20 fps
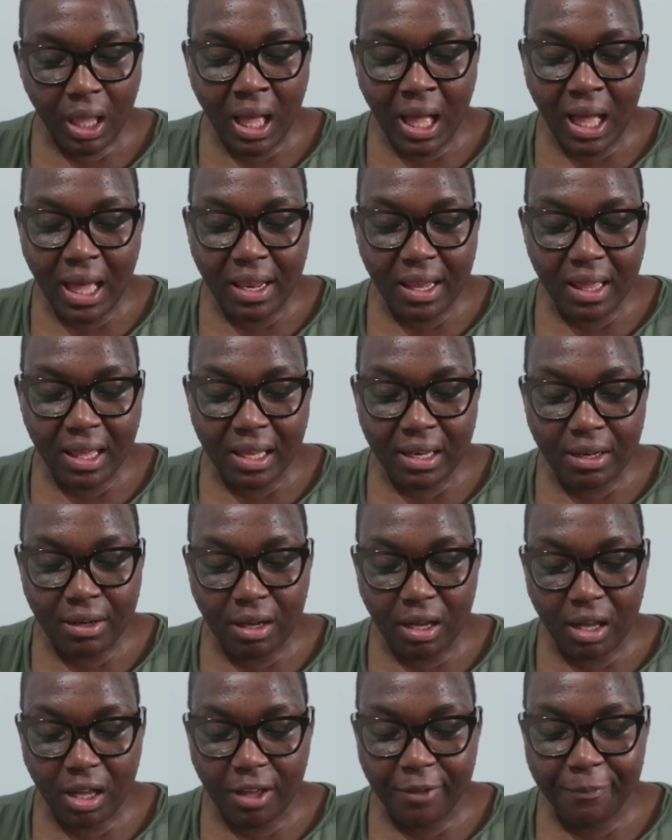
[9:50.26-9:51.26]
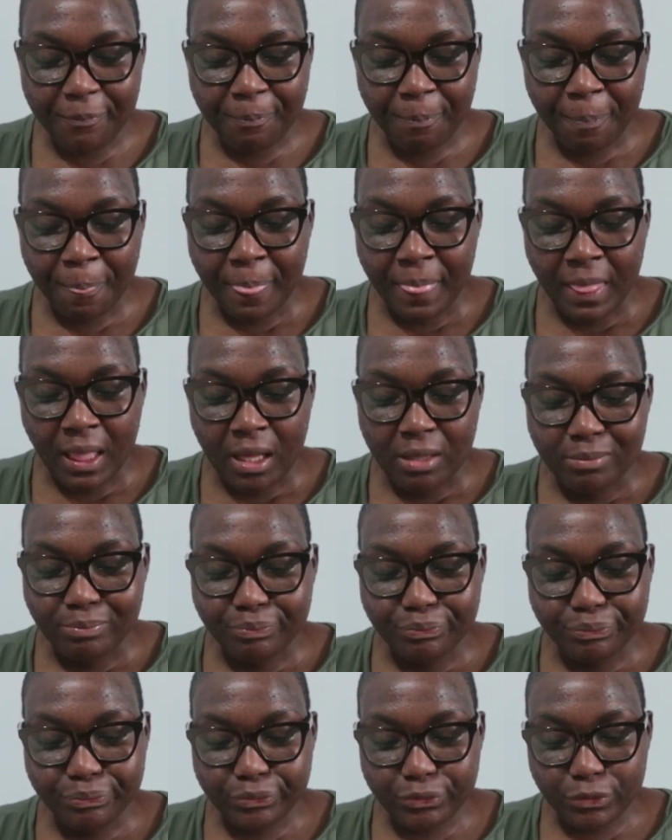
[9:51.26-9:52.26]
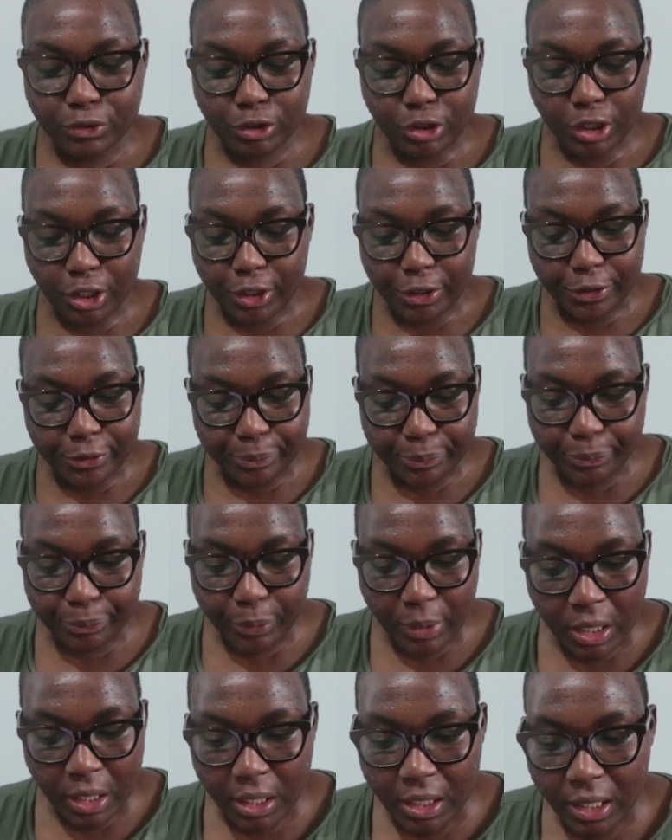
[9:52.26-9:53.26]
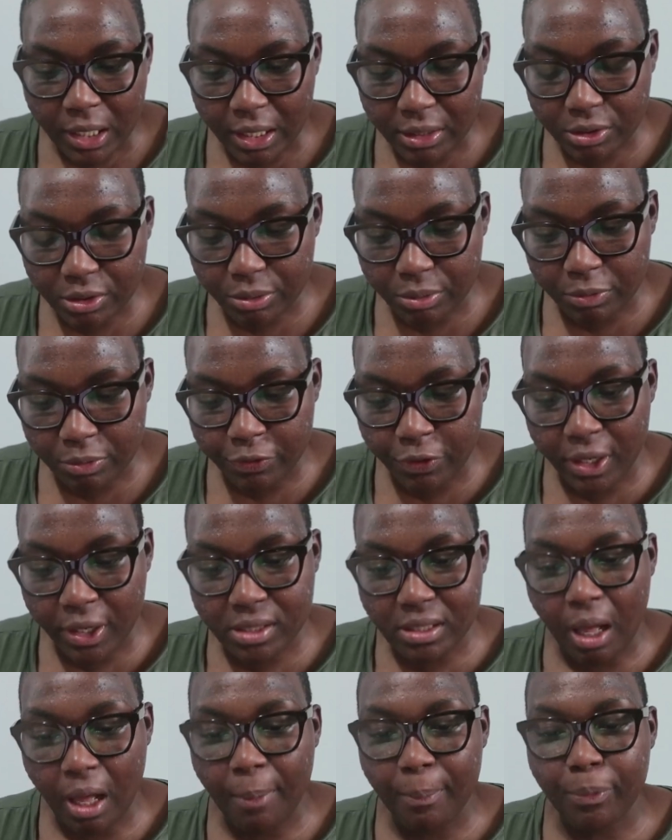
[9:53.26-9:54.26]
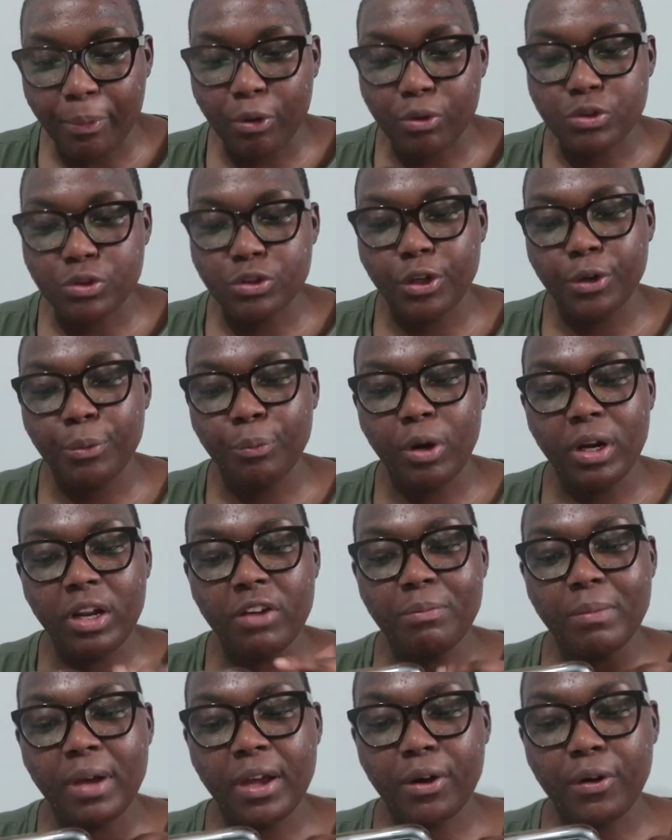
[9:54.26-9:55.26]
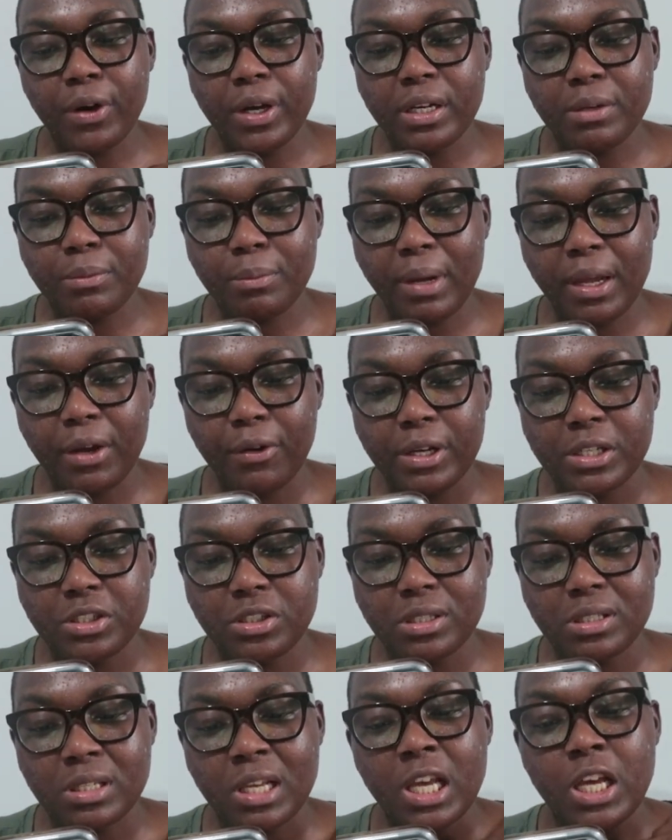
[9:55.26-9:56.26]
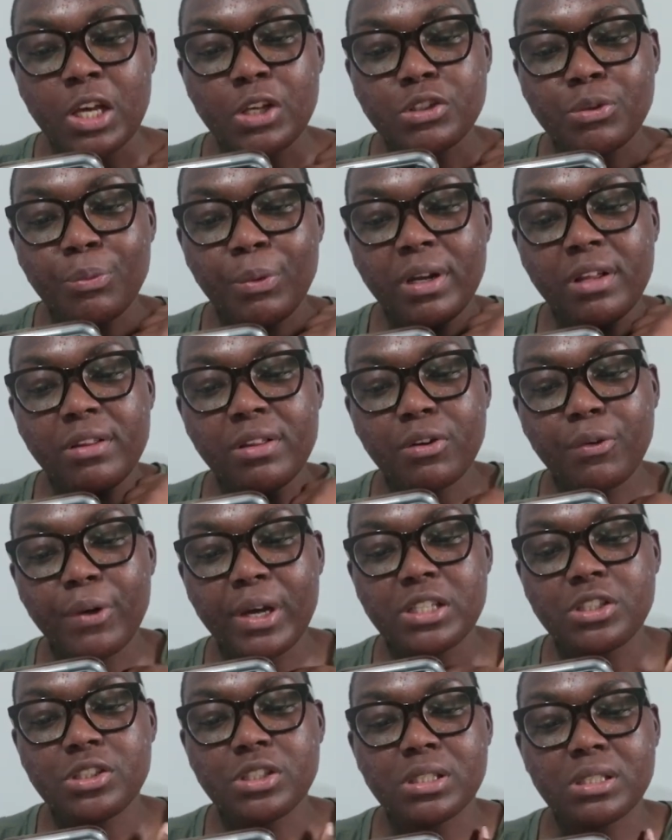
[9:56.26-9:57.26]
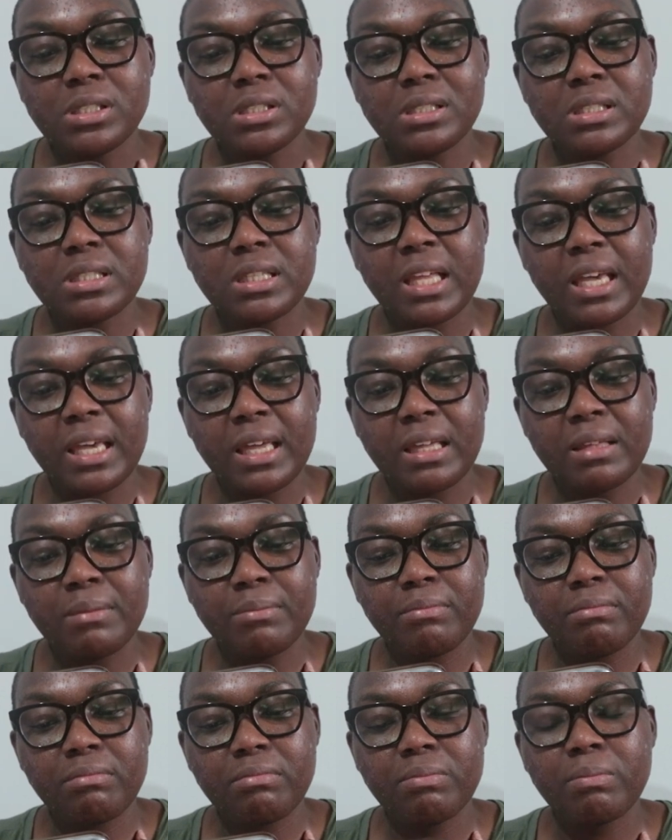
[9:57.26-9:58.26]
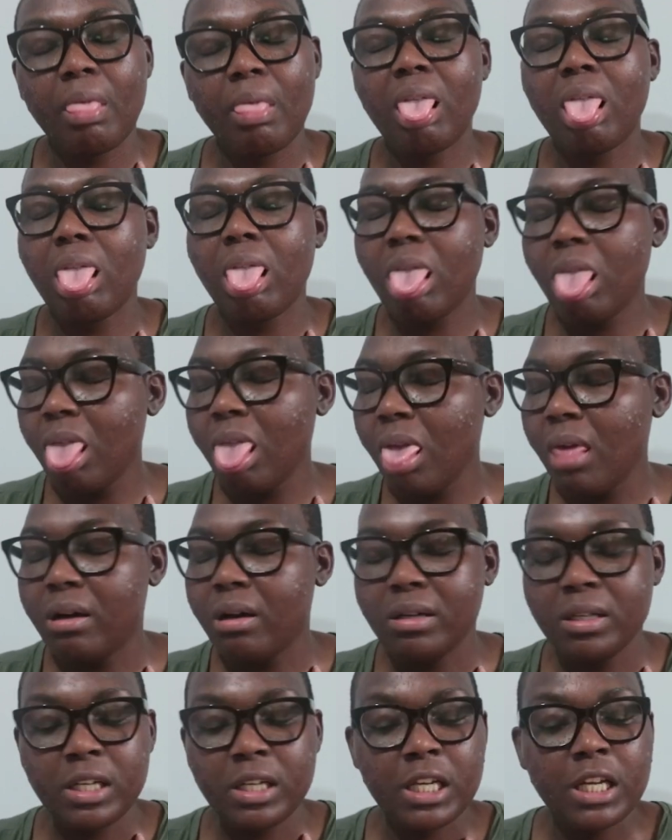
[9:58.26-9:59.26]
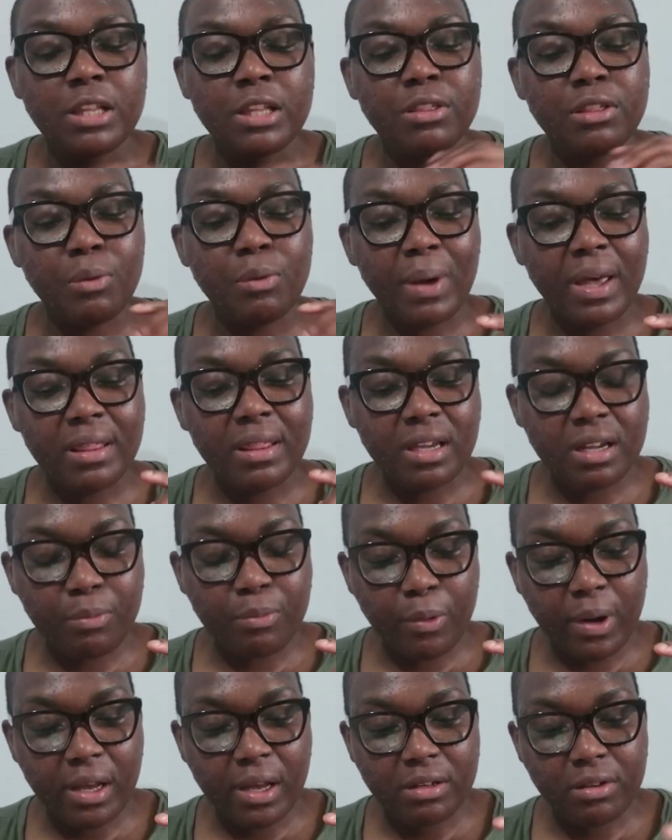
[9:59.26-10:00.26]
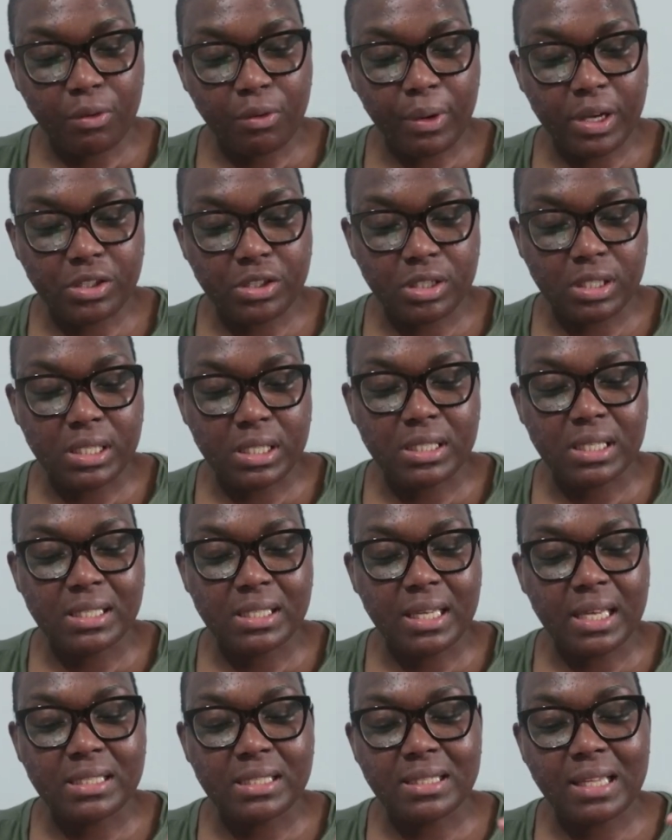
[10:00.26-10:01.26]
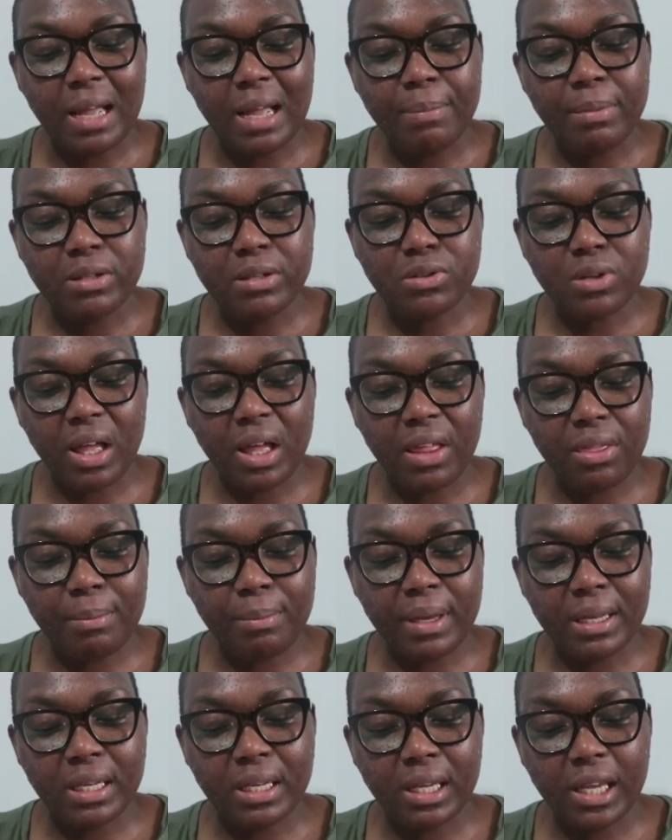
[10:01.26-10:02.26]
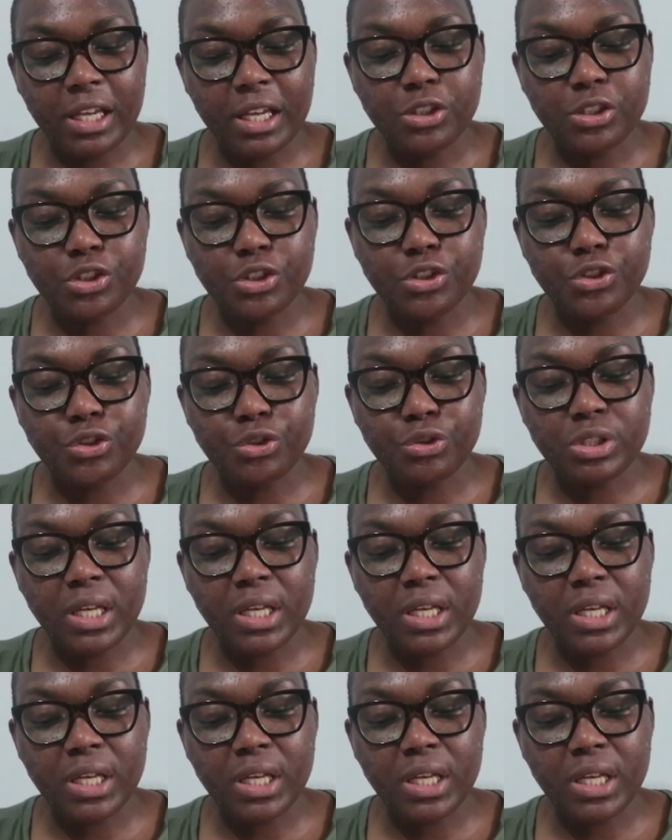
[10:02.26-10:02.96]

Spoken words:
and then So, for example, so one of my questions. So one of the questions they, the way they word the question is, it says tablets, other medications you're